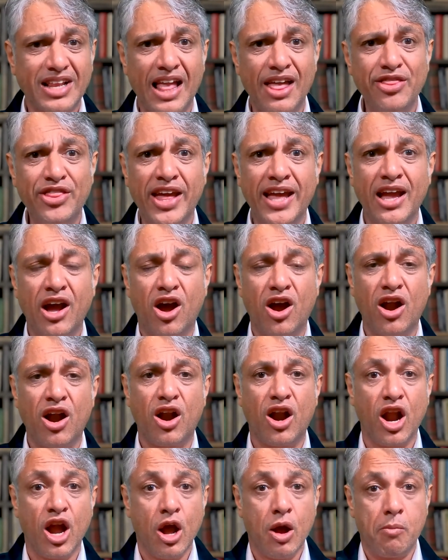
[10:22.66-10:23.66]
They
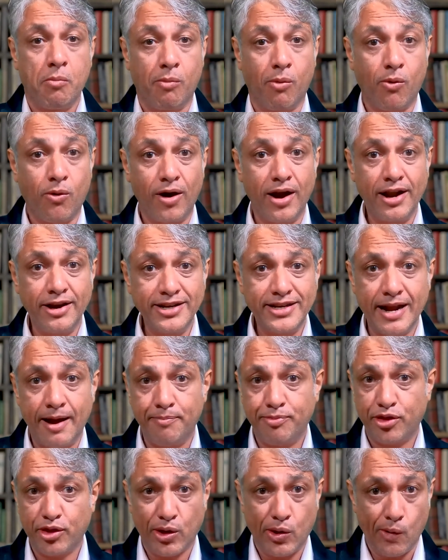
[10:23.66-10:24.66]
are more
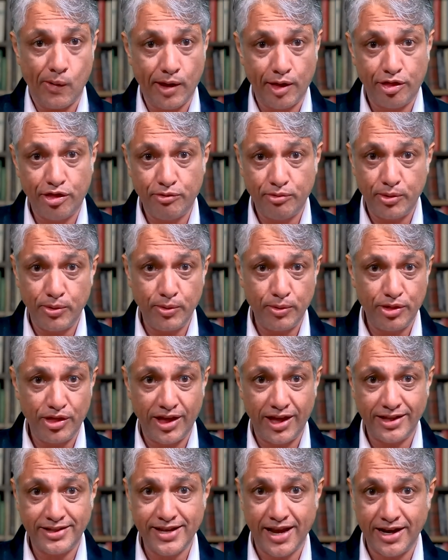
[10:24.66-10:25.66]
in-depth, going through
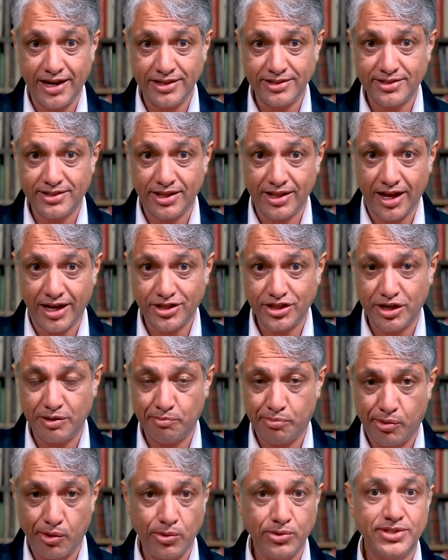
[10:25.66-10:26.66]
the tenant selection
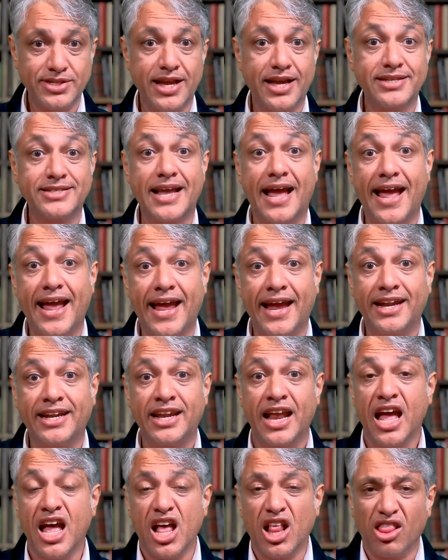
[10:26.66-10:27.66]
process and
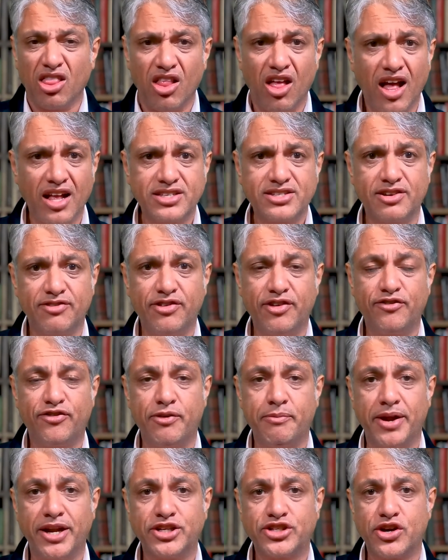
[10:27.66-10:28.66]
lots of
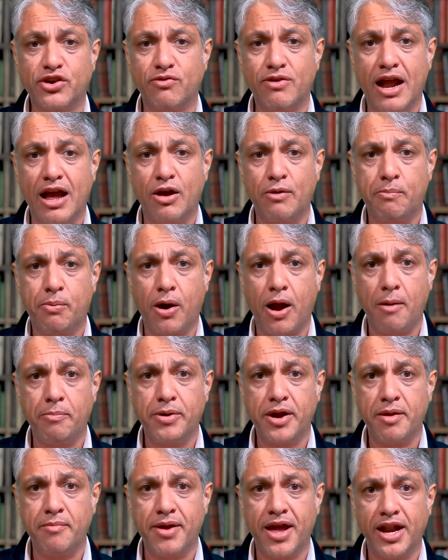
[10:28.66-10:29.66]
information around
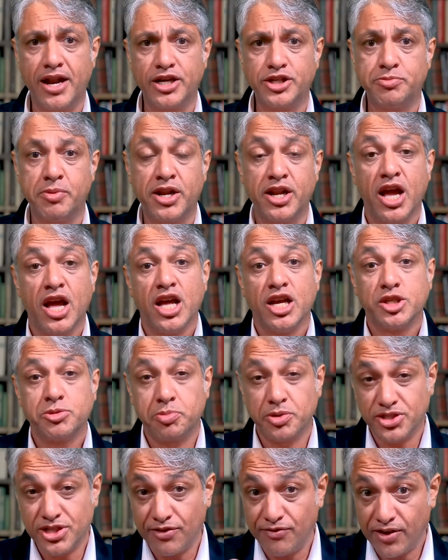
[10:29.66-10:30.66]
property management,
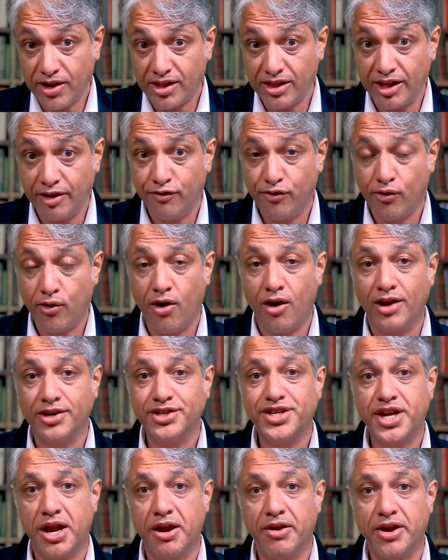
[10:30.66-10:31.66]
specifically for
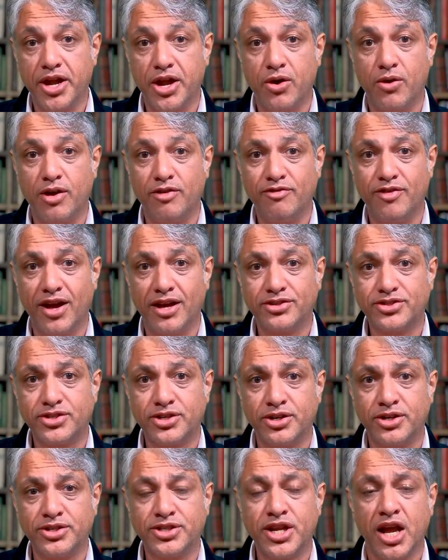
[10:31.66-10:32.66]
Ontario
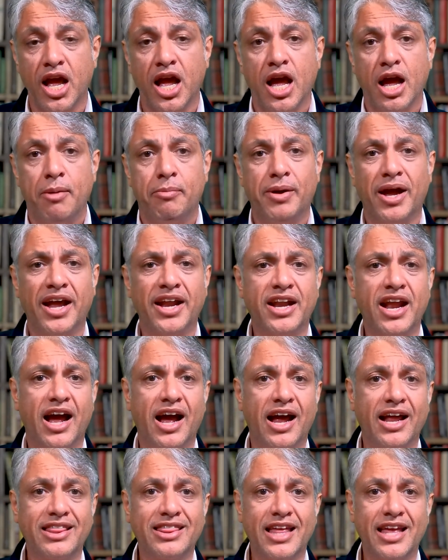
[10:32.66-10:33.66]
investors. But
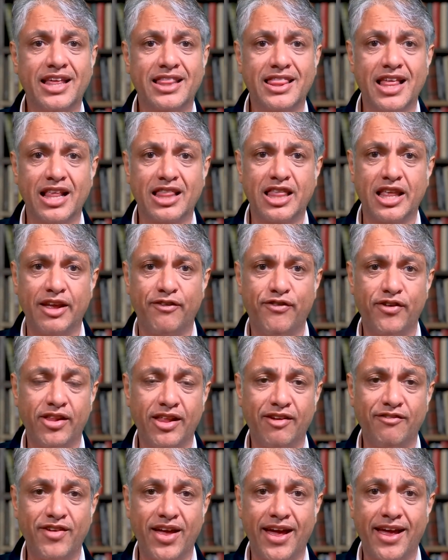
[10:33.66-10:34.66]
I think that the
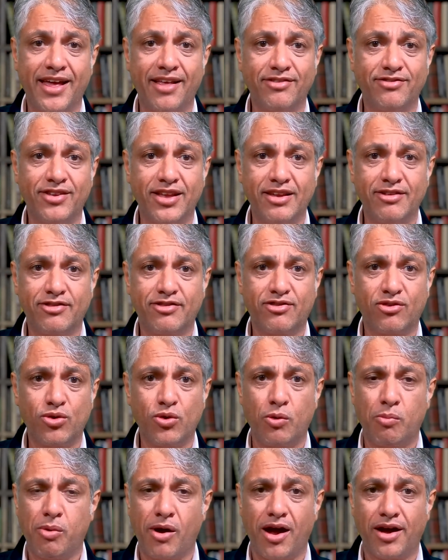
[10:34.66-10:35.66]
Filling Vacancies
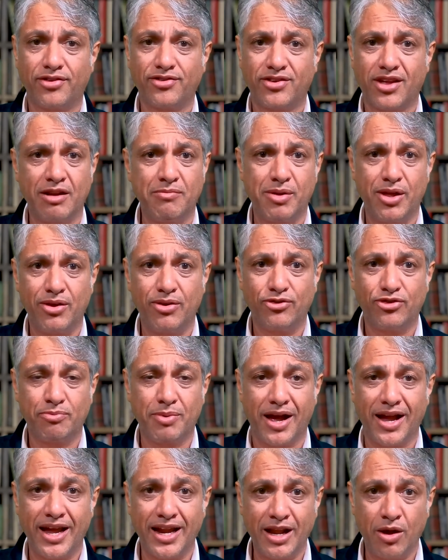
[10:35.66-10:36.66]
Toolbox can be used
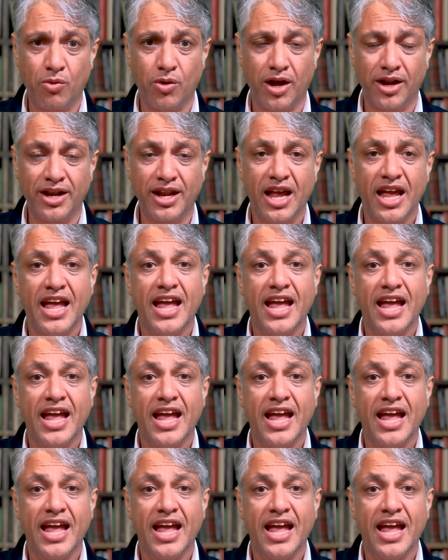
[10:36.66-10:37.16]
by anyone.